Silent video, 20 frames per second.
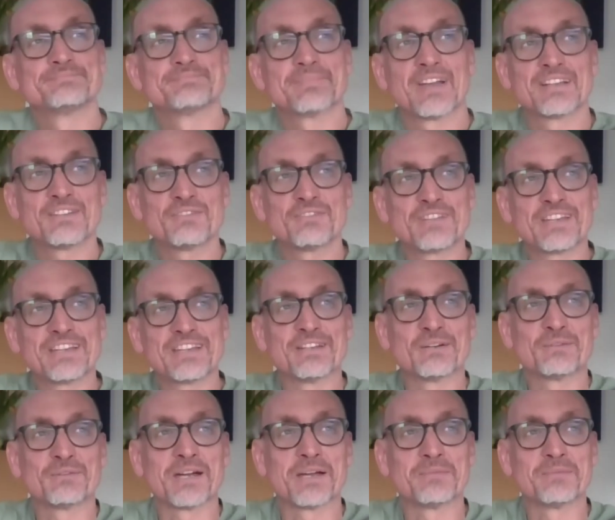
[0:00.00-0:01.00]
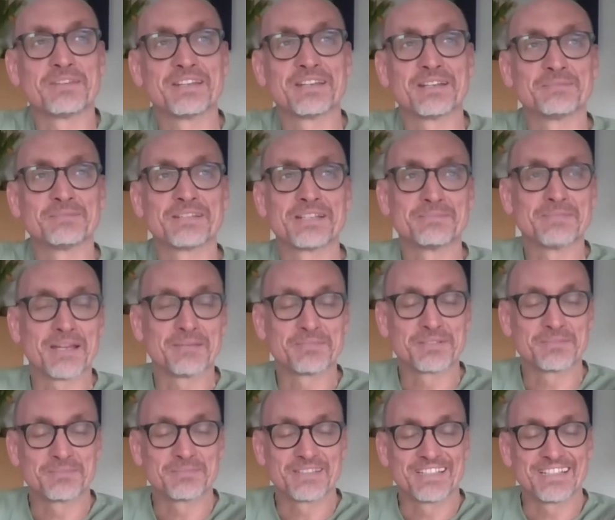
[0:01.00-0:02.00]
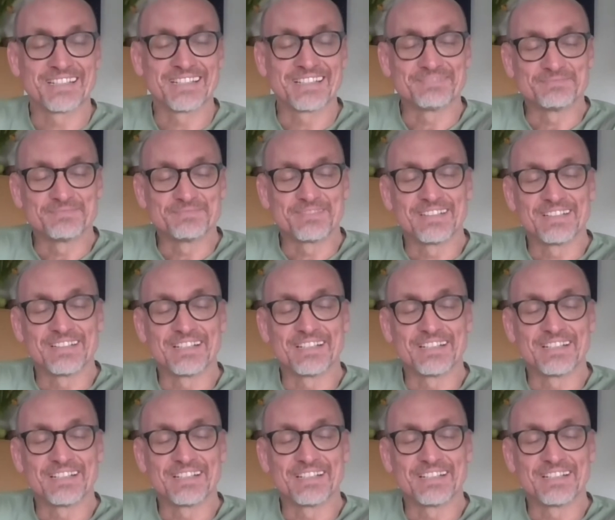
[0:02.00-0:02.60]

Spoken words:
don't really know why I'm here, but I'm happy to be here.